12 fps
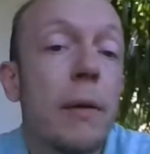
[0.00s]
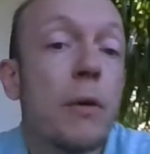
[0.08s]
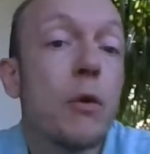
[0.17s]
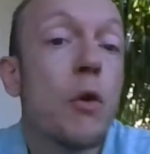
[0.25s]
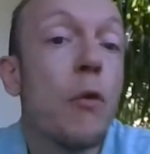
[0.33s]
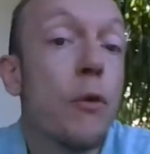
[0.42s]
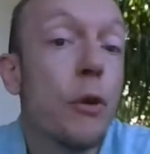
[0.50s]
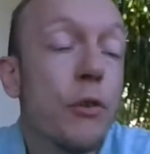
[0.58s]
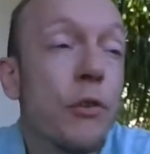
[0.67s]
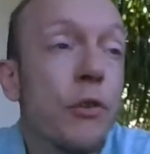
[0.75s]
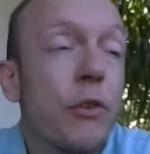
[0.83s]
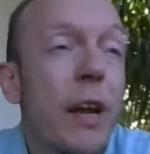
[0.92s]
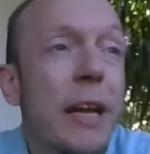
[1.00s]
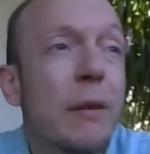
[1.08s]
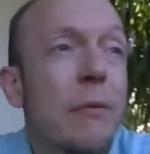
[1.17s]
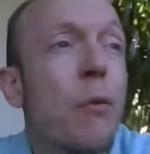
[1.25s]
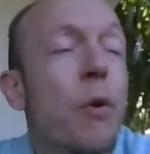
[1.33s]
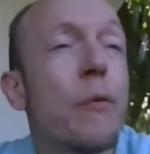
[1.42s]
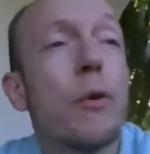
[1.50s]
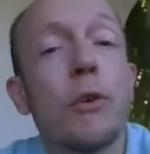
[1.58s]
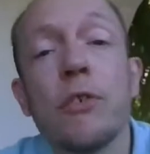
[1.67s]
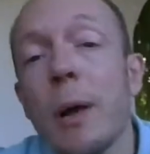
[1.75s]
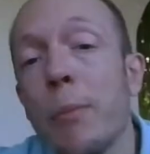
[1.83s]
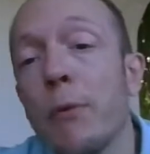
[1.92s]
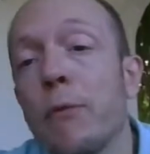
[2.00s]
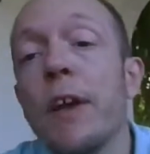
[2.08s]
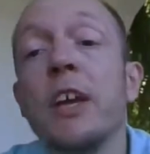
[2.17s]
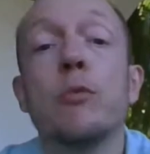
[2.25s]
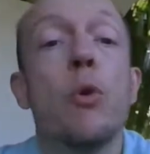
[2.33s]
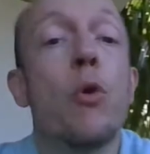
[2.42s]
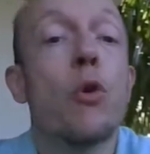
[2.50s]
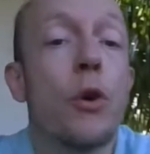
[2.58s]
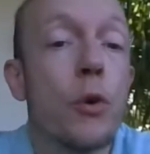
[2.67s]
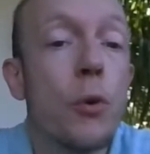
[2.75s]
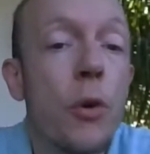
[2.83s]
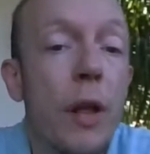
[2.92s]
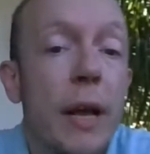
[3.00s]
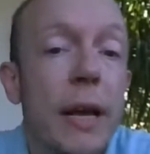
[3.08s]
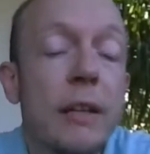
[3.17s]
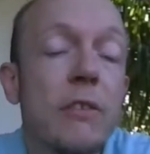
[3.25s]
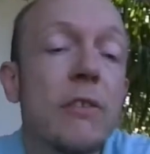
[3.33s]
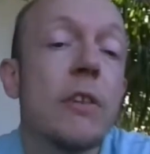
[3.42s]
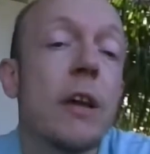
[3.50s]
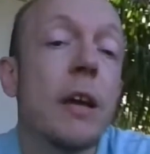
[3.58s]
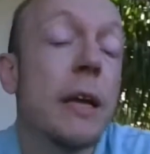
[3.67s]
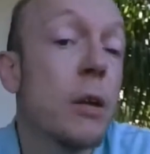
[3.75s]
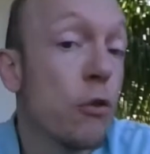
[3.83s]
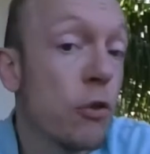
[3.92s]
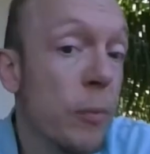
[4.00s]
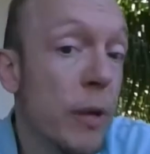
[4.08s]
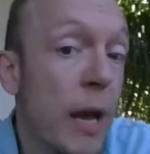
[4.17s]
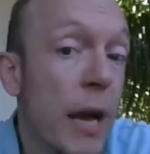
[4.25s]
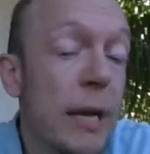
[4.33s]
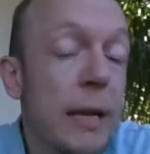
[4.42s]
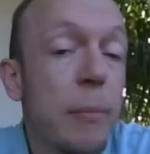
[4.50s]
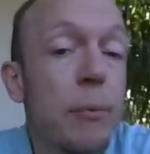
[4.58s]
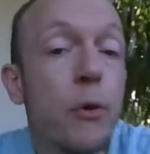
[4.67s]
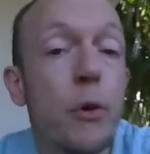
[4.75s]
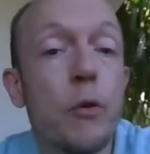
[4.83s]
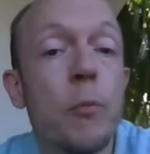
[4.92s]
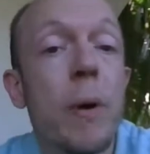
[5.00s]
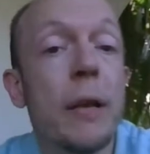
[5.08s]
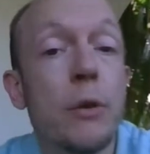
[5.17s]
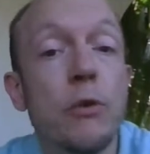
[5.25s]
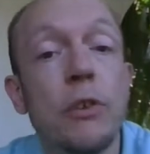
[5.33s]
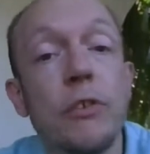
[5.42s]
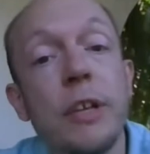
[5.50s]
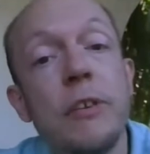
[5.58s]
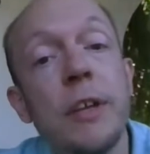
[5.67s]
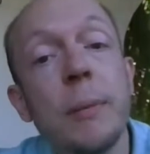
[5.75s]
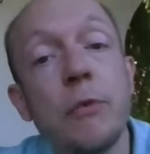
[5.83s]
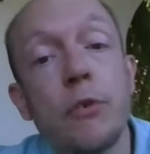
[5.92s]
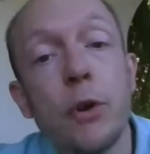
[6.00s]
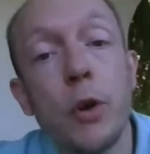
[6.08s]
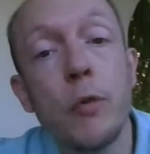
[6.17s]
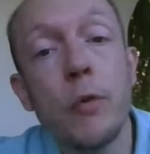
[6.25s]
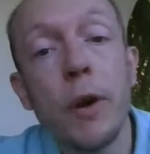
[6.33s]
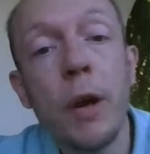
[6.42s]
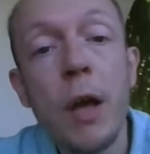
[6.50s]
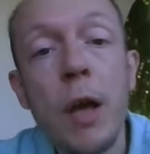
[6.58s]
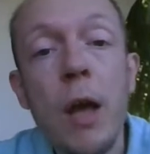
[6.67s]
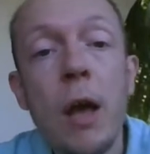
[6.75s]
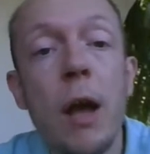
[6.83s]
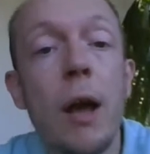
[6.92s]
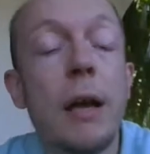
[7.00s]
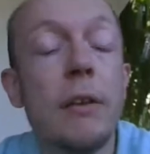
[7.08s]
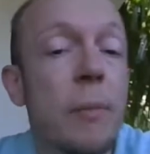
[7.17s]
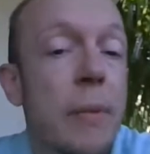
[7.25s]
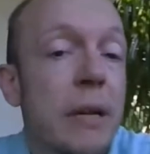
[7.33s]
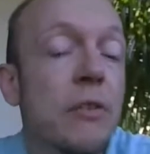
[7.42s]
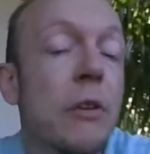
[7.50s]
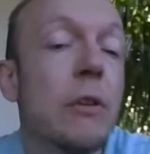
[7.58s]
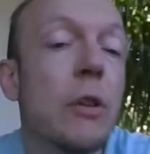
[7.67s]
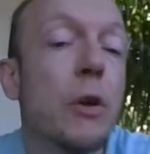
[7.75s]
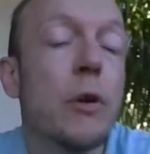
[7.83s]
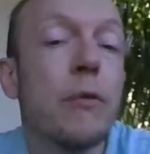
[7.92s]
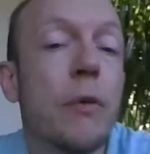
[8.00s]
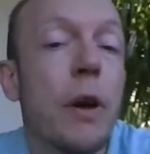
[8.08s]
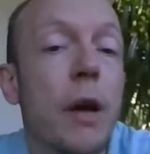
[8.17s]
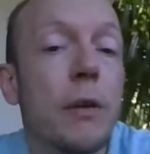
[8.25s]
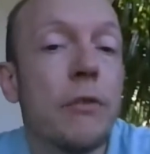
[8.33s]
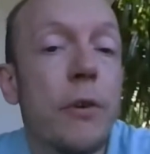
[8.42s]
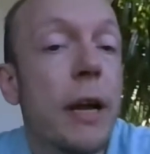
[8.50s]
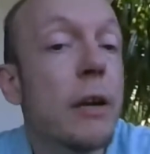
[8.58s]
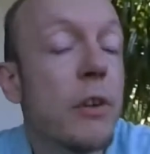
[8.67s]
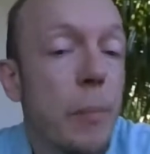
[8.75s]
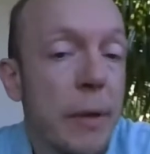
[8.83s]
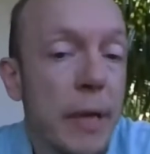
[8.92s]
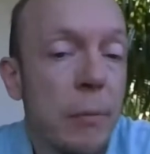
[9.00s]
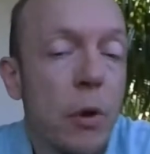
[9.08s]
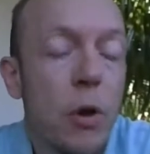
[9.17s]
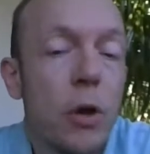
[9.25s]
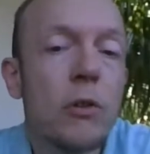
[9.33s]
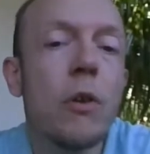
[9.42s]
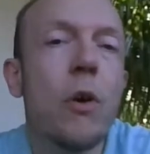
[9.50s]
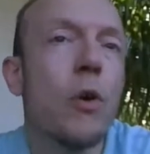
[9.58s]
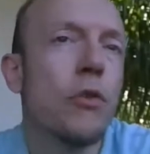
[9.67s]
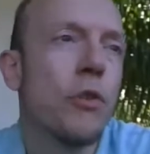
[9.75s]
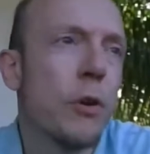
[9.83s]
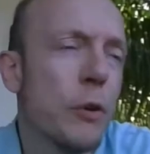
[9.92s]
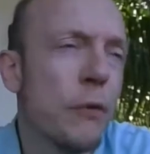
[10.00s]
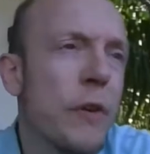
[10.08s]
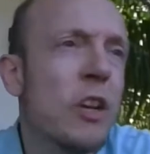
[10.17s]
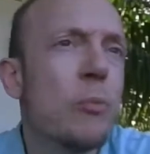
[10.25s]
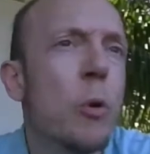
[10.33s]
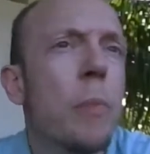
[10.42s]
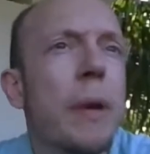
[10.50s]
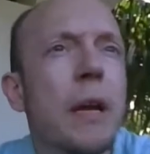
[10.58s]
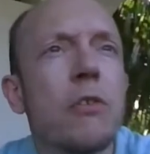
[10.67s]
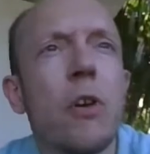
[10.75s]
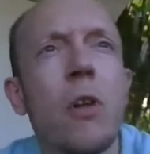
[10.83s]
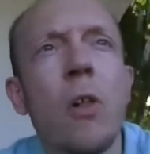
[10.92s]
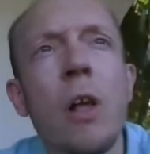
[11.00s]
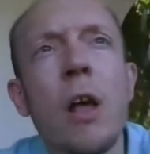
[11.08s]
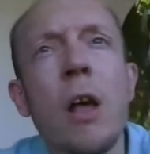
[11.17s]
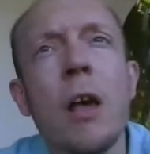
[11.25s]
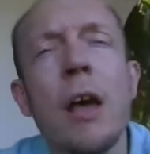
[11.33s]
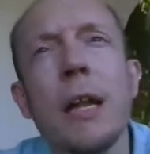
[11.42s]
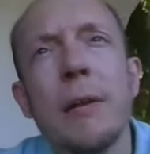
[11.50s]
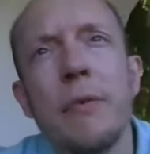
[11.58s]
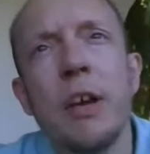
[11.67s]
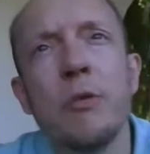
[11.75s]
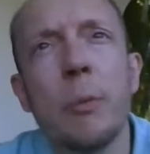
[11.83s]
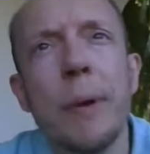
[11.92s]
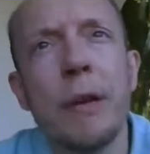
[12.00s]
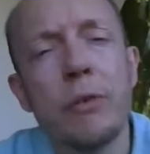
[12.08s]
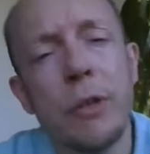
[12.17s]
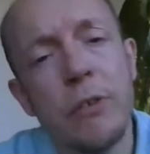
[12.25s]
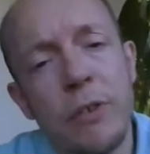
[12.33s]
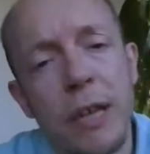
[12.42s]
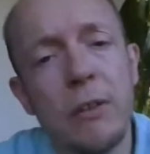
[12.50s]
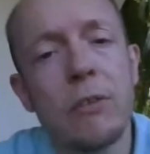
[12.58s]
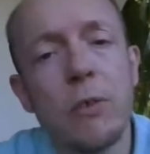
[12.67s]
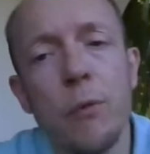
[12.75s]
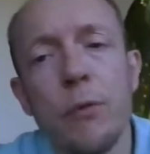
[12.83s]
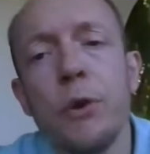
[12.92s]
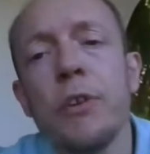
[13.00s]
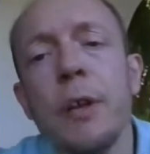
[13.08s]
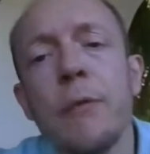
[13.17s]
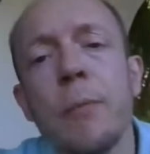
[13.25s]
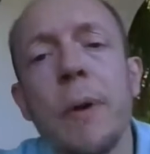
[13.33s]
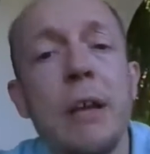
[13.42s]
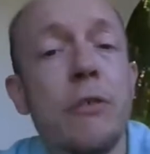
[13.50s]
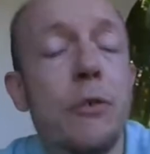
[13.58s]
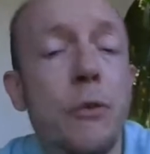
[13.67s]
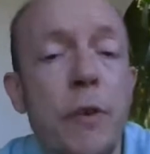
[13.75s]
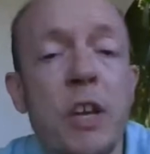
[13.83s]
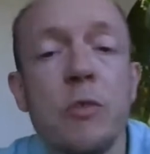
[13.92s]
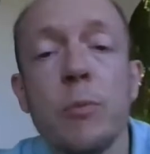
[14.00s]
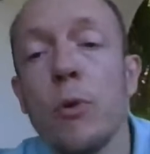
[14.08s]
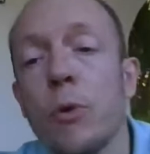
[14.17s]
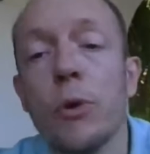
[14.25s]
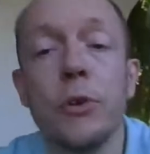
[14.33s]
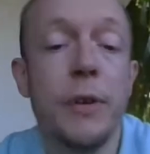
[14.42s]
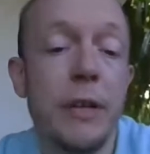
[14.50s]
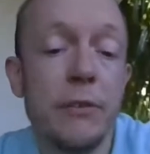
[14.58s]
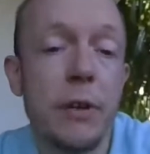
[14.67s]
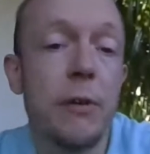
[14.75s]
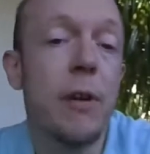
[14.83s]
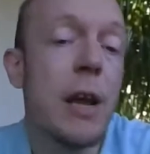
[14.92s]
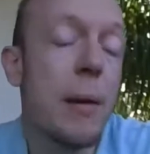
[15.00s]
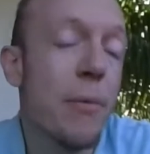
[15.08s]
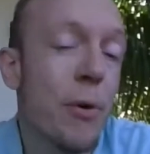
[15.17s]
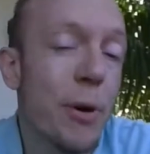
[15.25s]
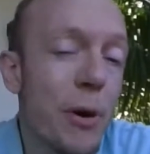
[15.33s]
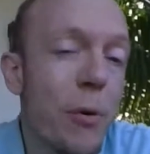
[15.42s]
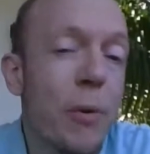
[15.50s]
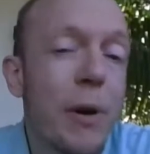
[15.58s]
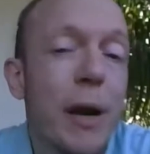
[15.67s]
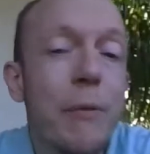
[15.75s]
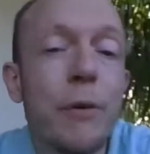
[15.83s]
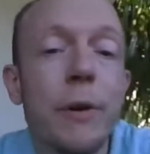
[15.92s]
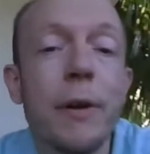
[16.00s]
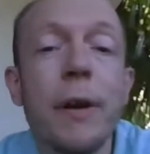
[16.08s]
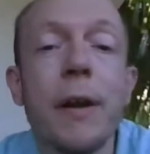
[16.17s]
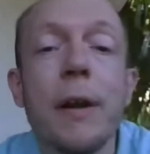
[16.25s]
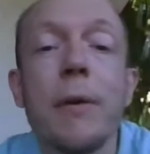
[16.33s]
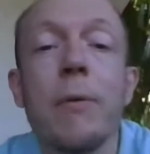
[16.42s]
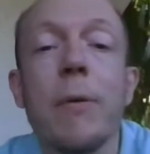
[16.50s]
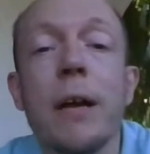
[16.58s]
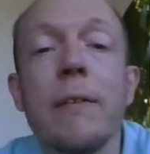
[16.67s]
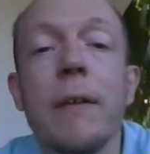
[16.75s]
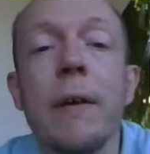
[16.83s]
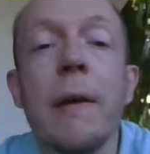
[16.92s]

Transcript: conversion tracking for example, Facebook or Google Ads can also be highly improved by using GTM Server. As I mentioned, a lot of trackers are being blocked. Also, your Facebook pixel and the Facebook pixel that sends conversion information to Facebook or to Instagram or wherever, right?